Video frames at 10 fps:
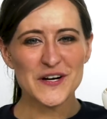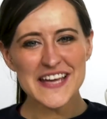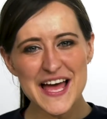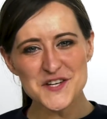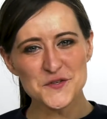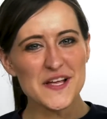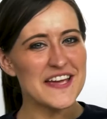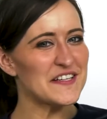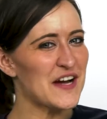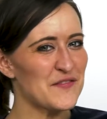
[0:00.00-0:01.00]
For a casual
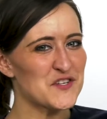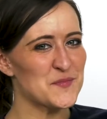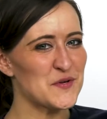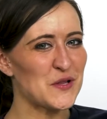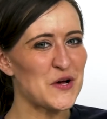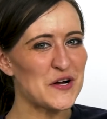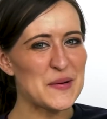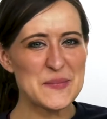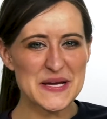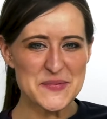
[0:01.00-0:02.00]
and comfortable
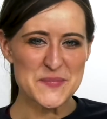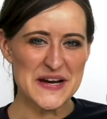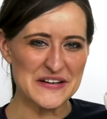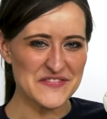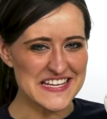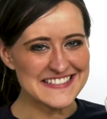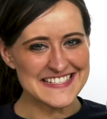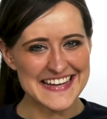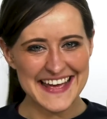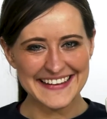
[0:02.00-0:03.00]
look, pick up a pair of
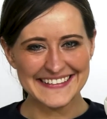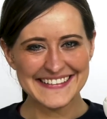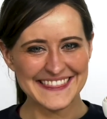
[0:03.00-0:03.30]
these today.